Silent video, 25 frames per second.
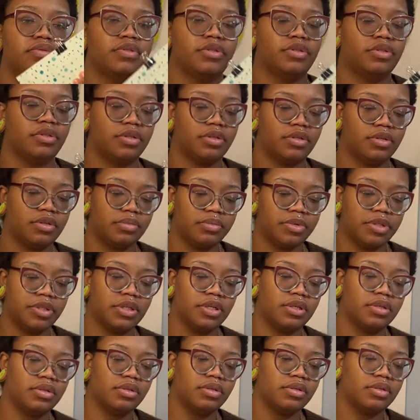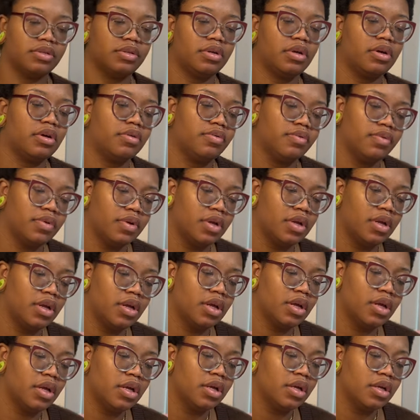for sure. Let me take these off.
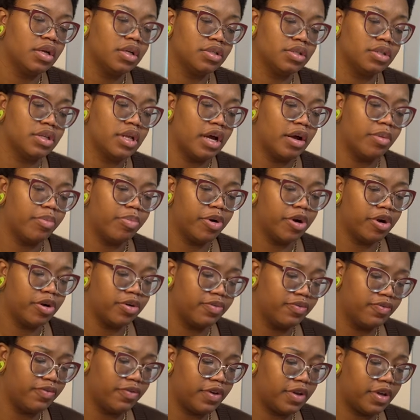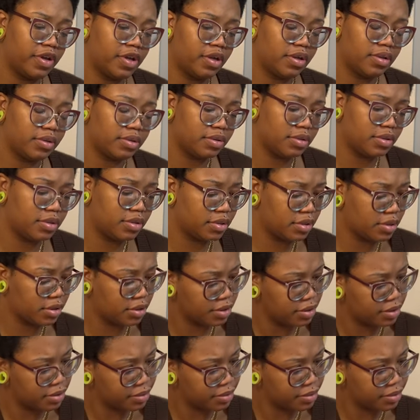It's not perfect,